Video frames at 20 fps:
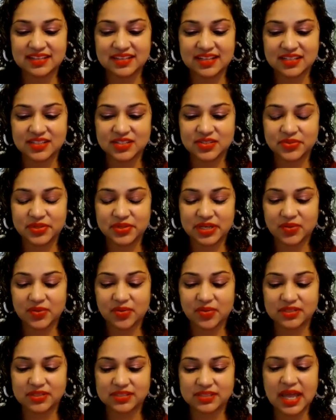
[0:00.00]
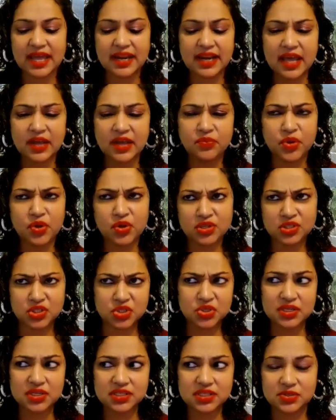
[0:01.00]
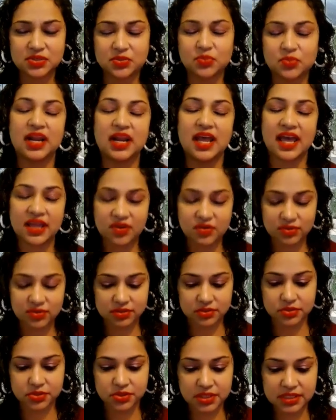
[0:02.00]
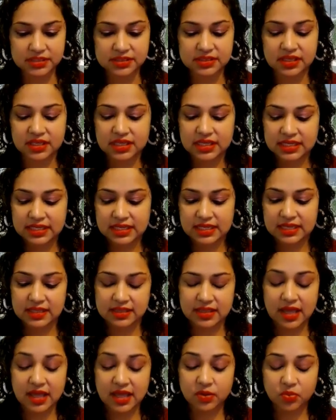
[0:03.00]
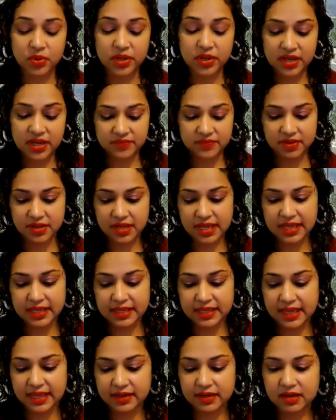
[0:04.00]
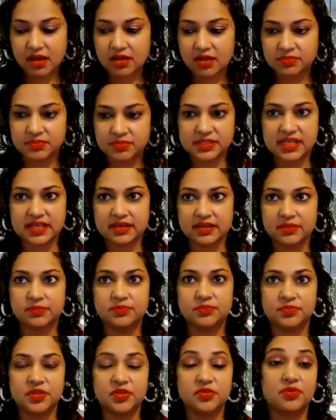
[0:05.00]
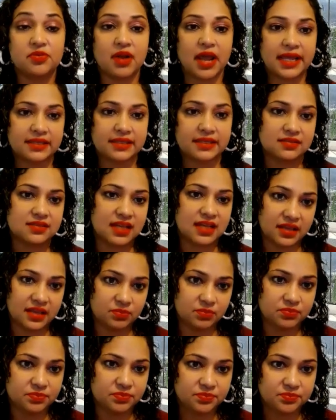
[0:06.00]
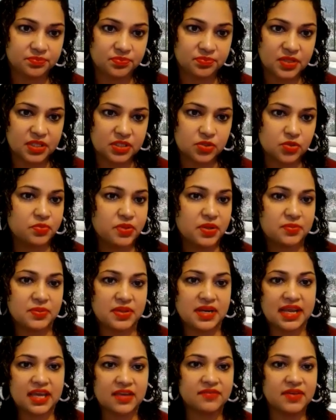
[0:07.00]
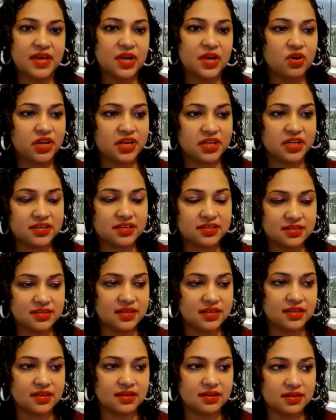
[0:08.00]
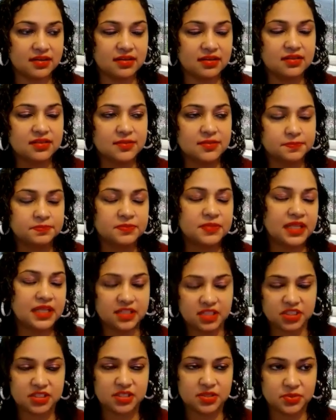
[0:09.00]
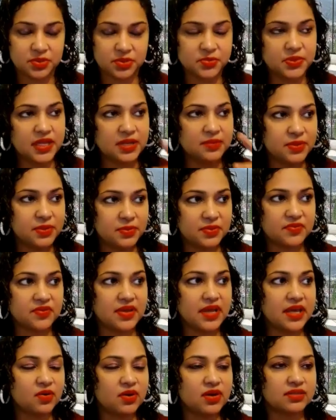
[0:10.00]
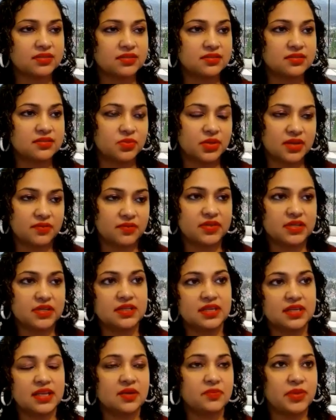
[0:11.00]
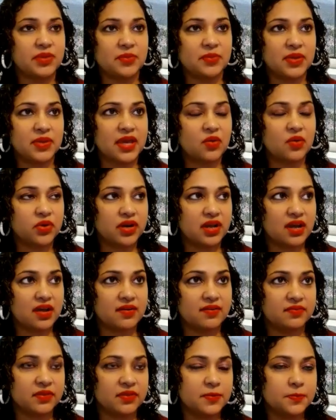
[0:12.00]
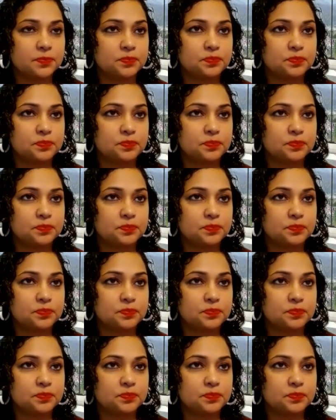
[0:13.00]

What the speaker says: that's really awesome. And we also trust, well, I also trust that whatever I get comes at the right time. So maybe like if I got earlier, like just say it was me, and maybe if I got whatever earlier, maybe I would have,